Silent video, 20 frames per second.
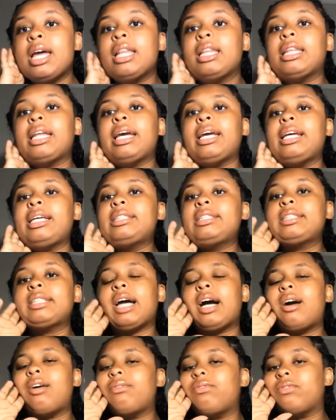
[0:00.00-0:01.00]
Like, it
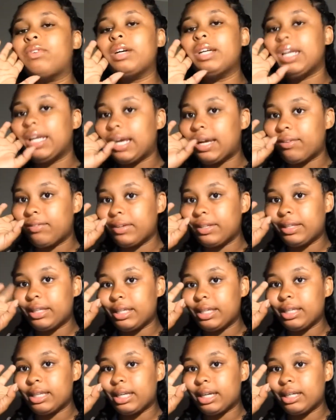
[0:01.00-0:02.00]
sound fun and
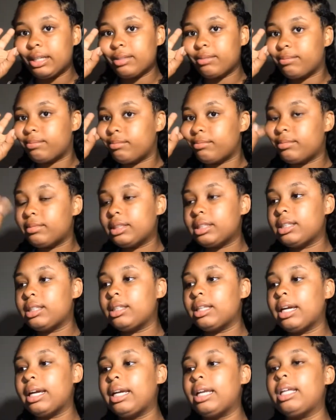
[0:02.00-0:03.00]
everything, like
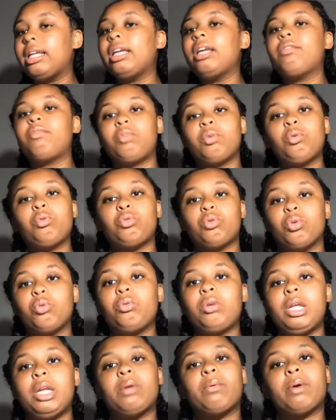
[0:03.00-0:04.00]
if you do
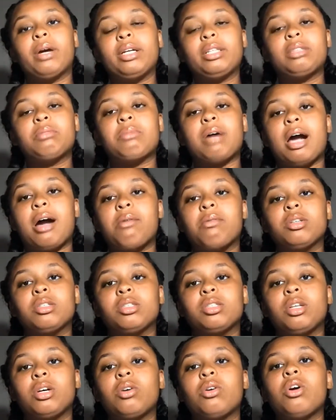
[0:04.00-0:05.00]
need to work them hours,
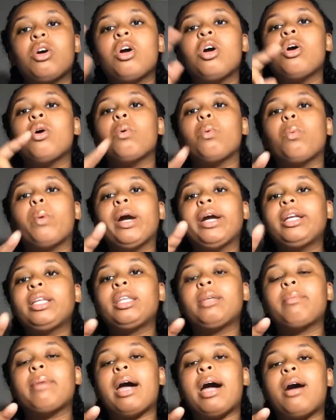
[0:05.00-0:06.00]
though, work
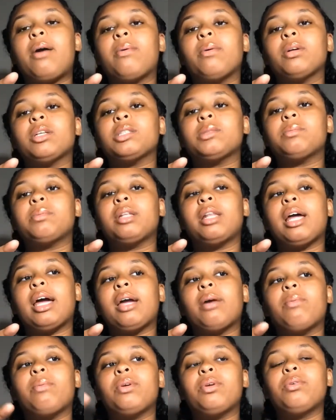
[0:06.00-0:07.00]
them hours. But,
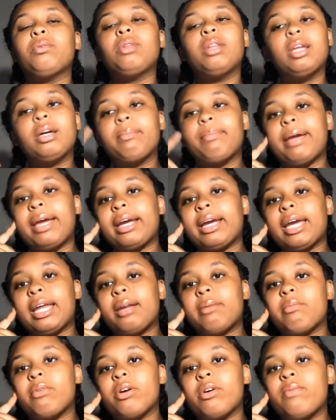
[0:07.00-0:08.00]
like, when you look back at
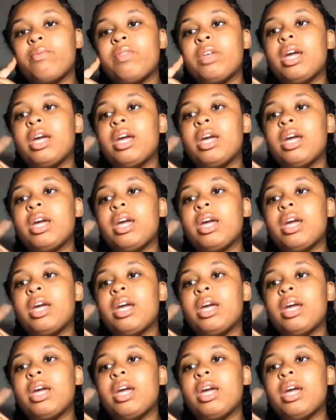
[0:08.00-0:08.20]
it, bro,